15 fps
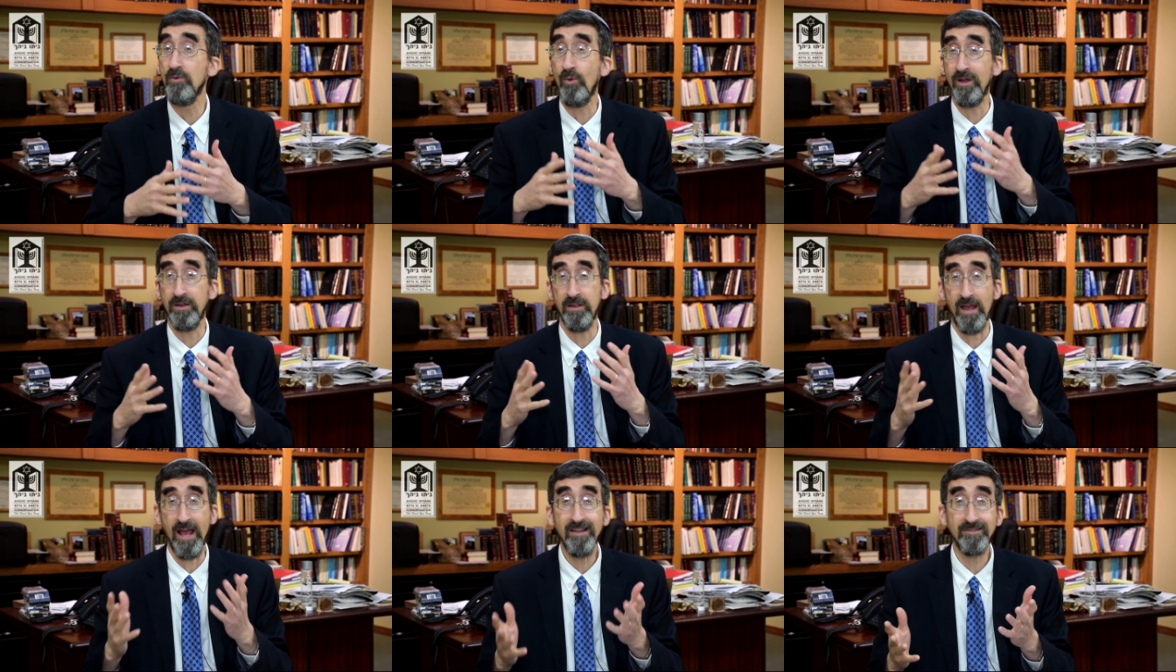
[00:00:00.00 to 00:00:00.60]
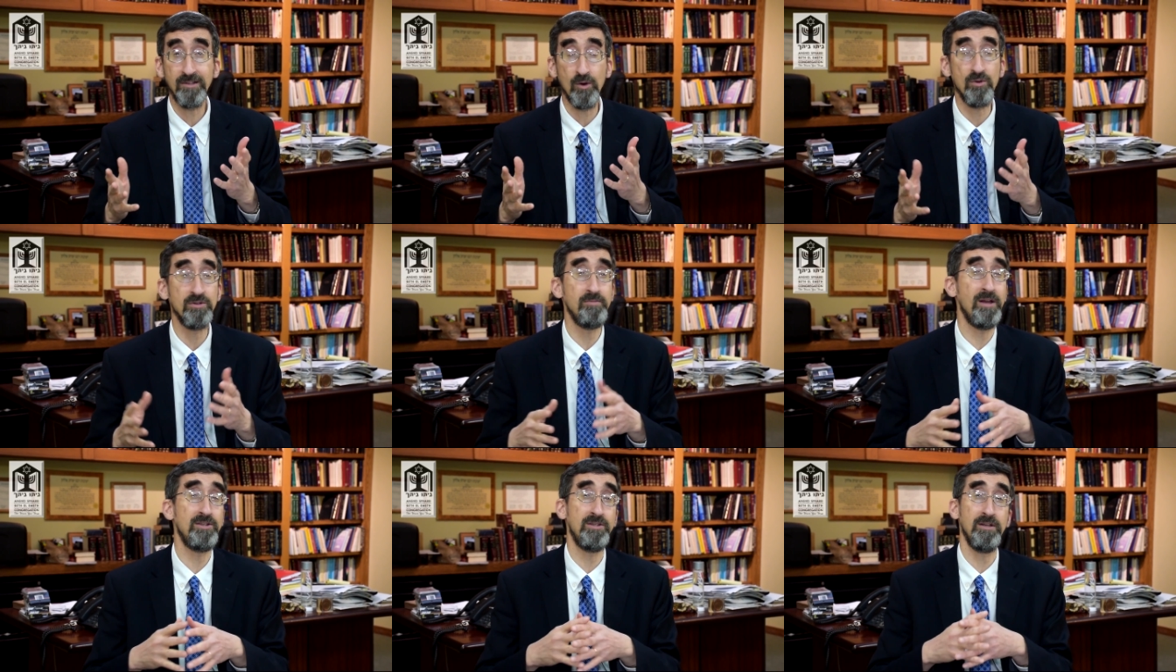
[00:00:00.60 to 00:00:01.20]
when Esther was
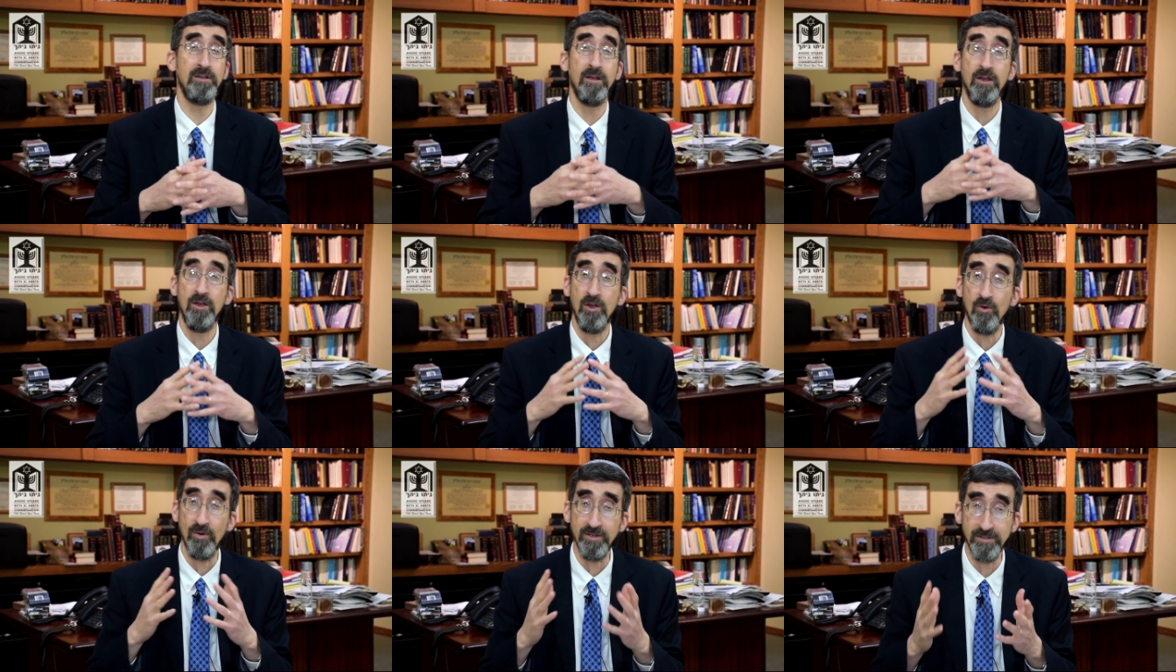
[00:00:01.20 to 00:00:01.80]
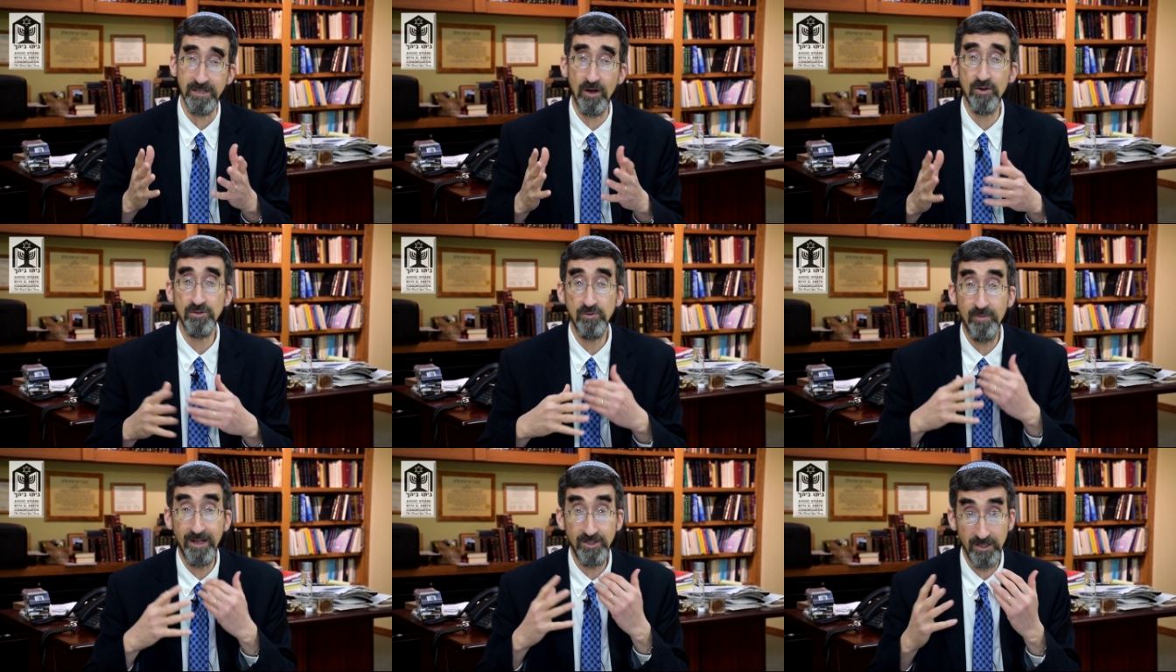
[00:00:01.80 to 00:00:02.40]
mentioned, when Zeresh
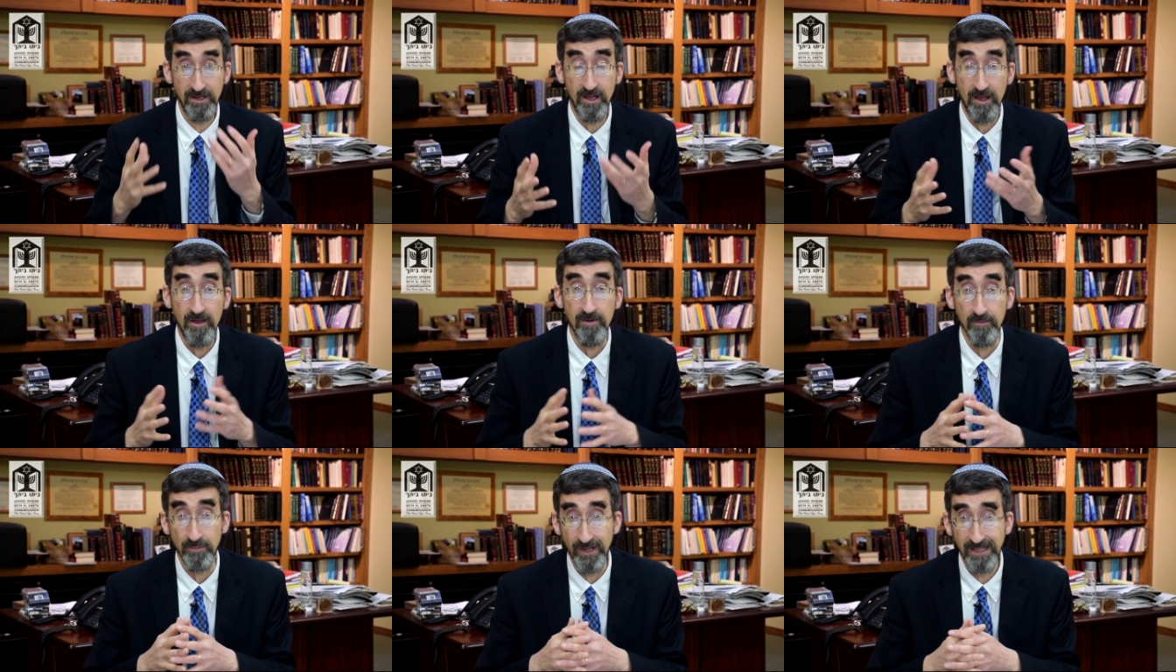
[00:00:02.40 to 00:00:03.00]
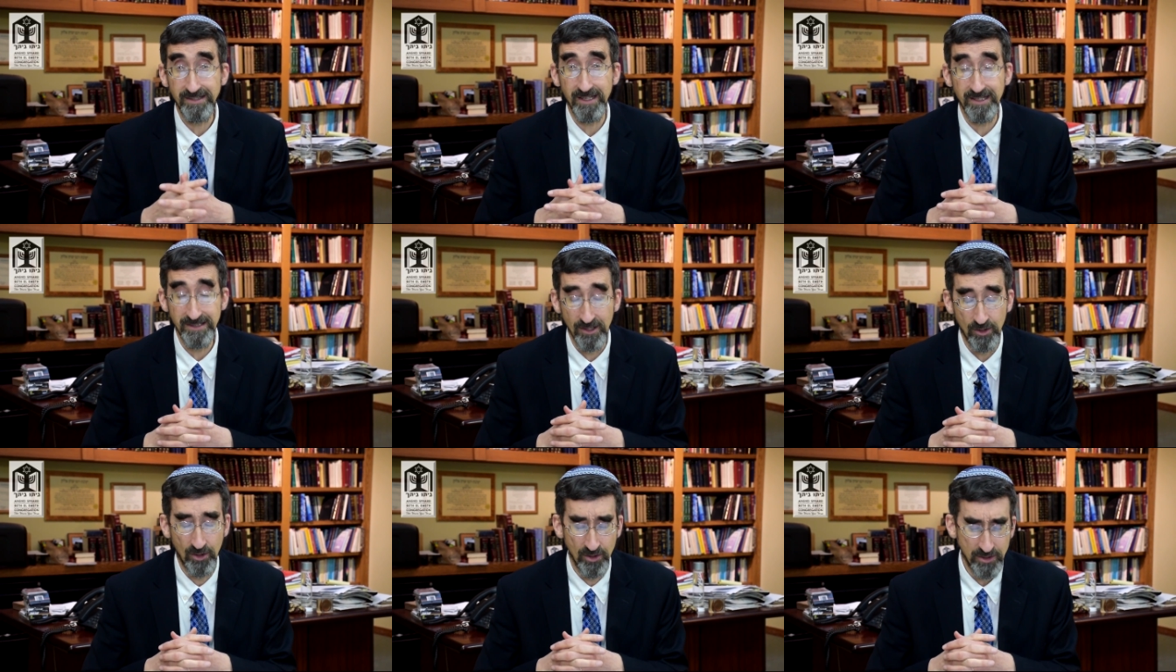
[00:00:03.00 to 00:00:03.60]
was mentioned, blessings
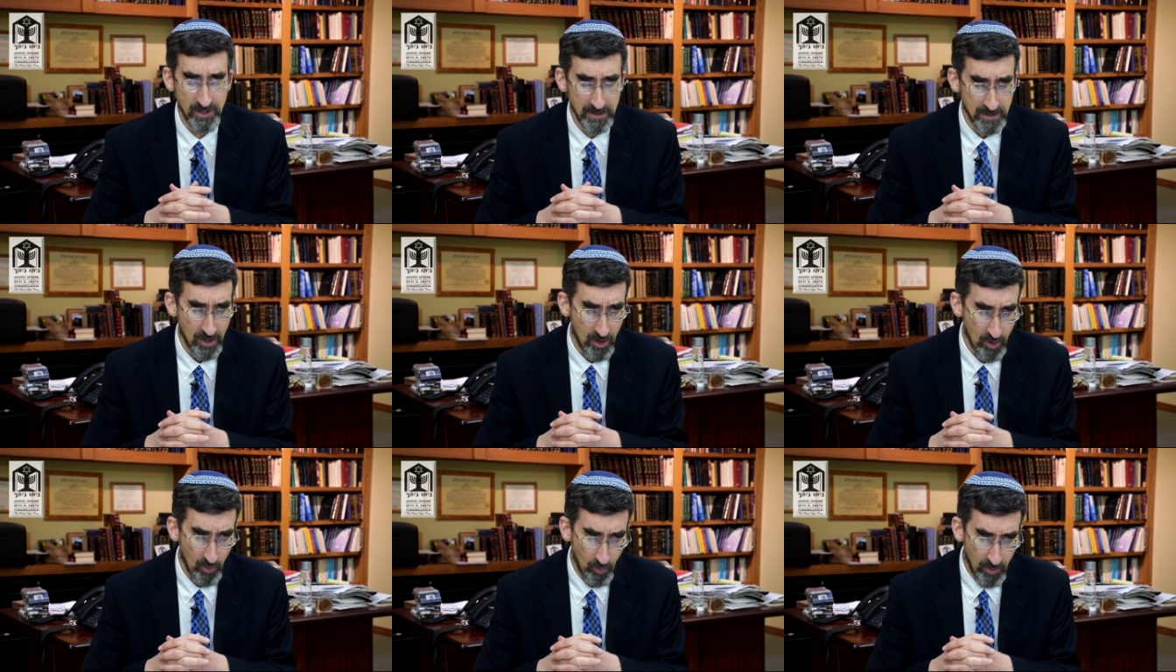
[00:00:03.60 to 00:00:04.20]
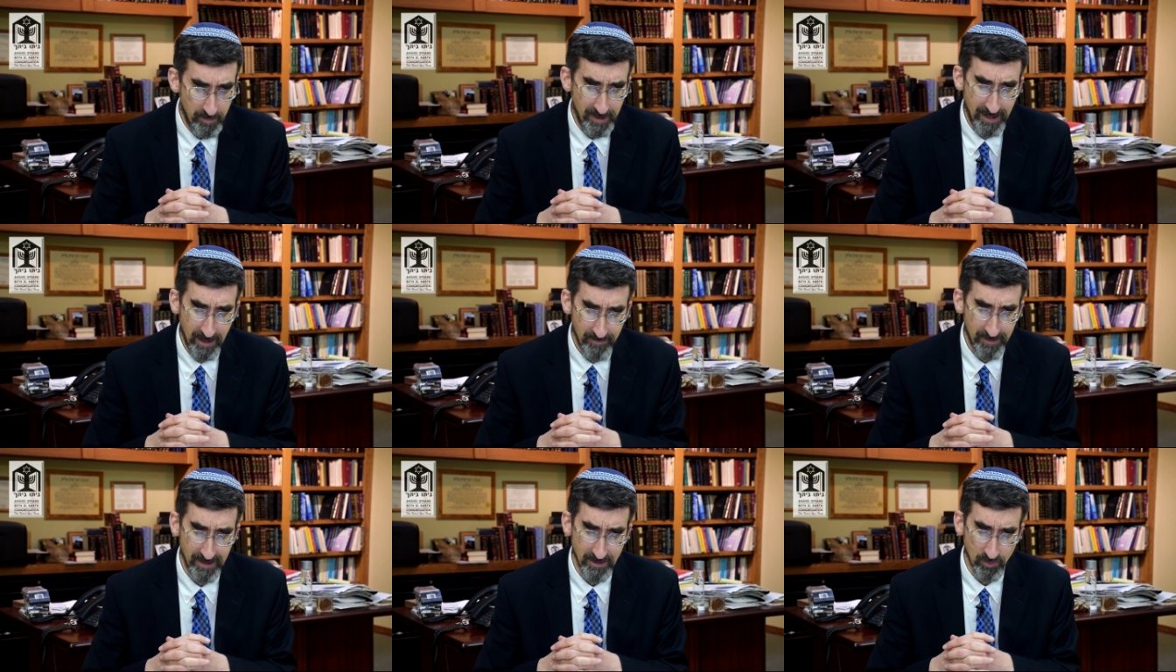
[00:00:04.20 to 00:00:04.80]
and curses would be
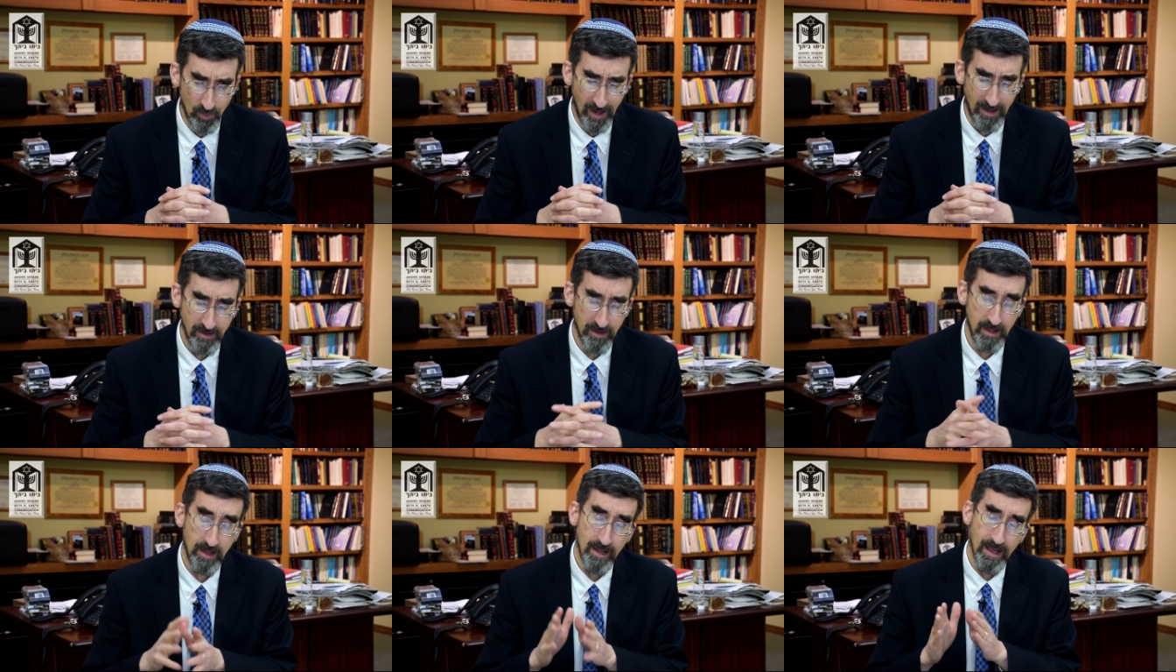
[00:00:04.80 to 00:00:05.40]
given as well.